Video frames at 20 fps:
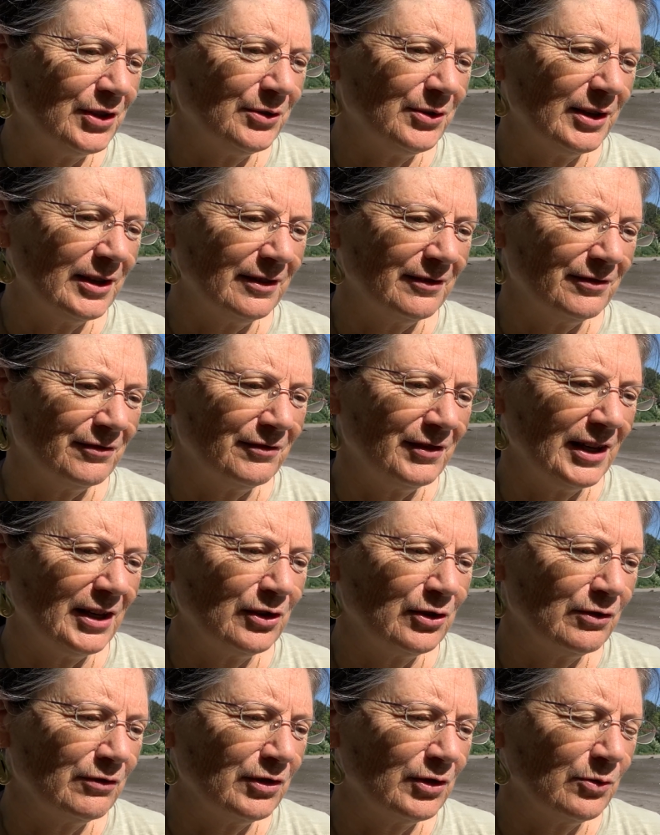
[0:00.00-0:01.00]
I live in
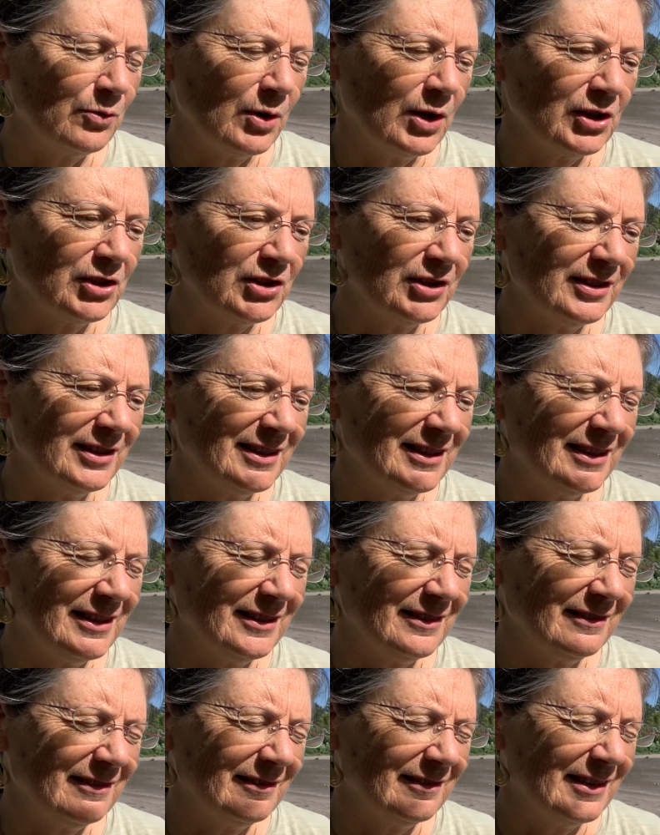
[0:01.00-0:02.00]
Vancouver,
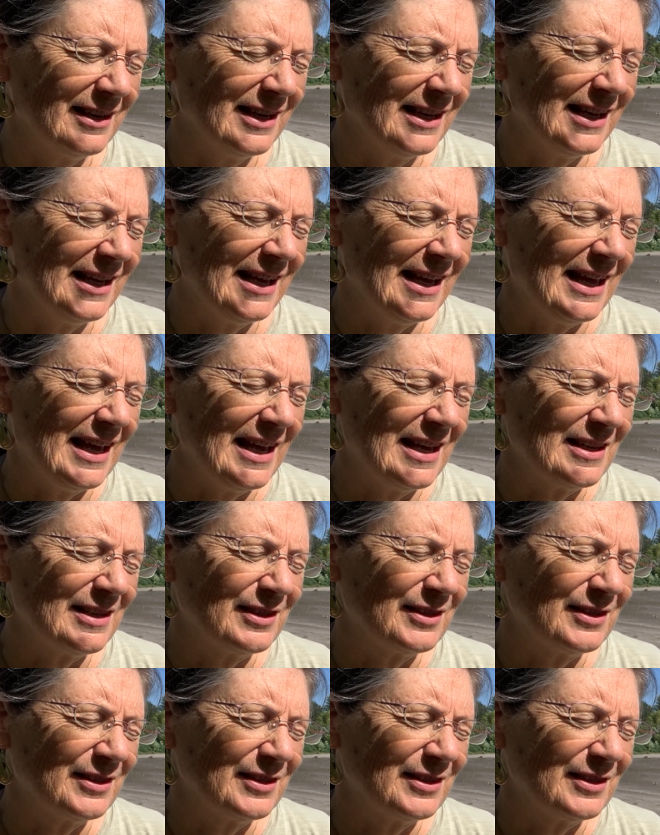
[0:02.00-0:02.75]
Washington.